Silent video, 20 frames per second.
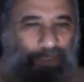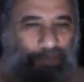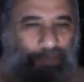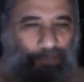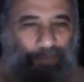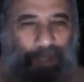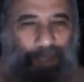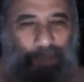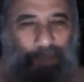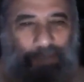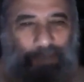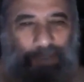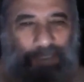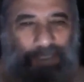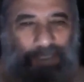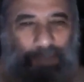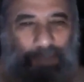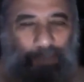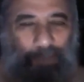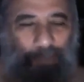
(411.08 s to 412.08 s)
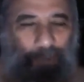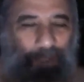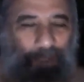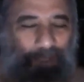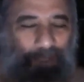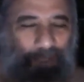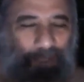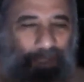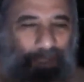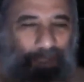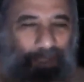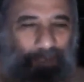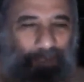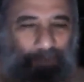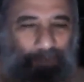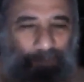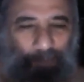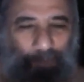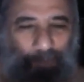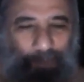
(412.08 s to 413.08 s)
raped at some point,
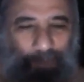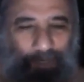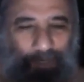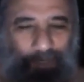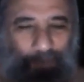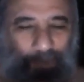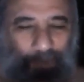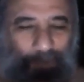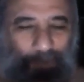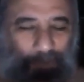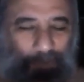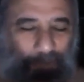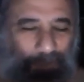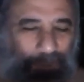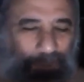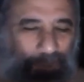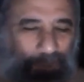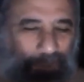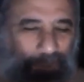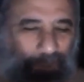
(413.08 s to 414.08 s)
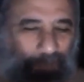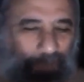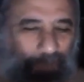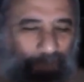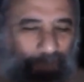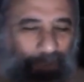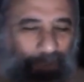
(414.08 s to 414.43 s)
probably when she was a student.